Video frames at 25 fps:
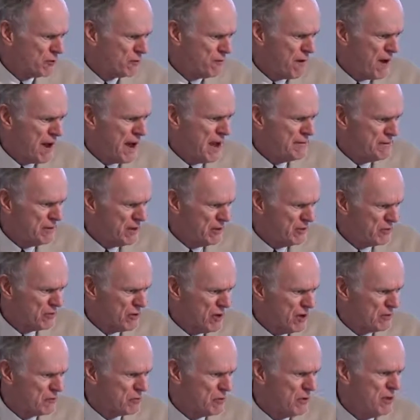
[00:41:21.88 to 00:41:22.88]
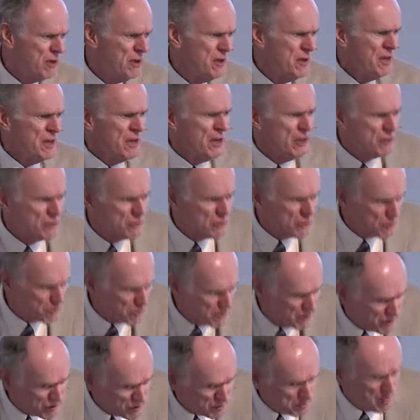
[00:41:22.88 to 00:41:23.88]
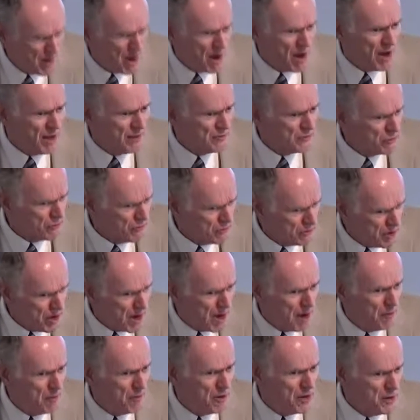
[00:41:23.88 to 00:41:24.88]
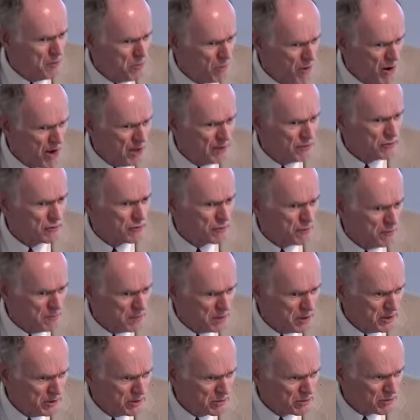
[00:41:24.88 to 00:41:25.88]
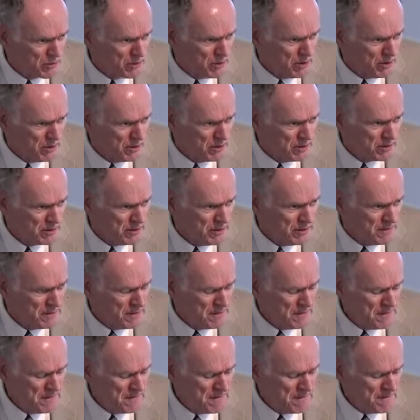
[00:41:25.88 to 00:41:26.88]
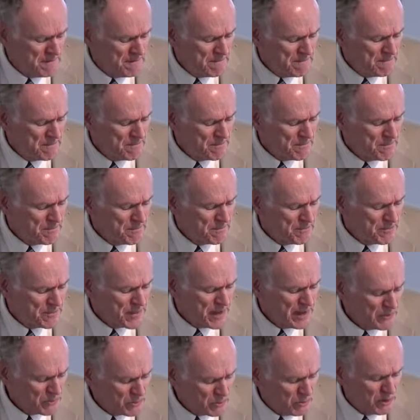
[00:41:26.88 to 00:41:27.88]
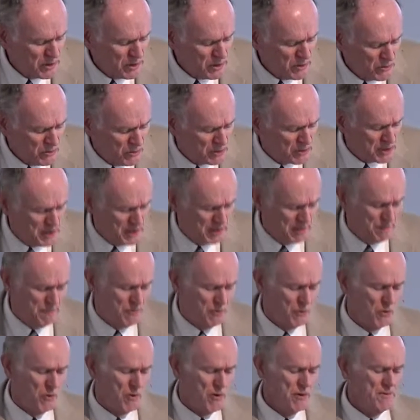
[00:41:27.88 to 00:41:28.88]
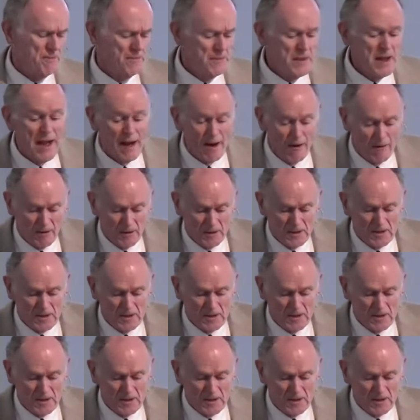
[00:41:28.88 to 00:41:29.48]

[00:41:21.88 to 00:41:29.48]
5, etc., is the response Yahweh wants from Israel. That's what he's looking for. Now,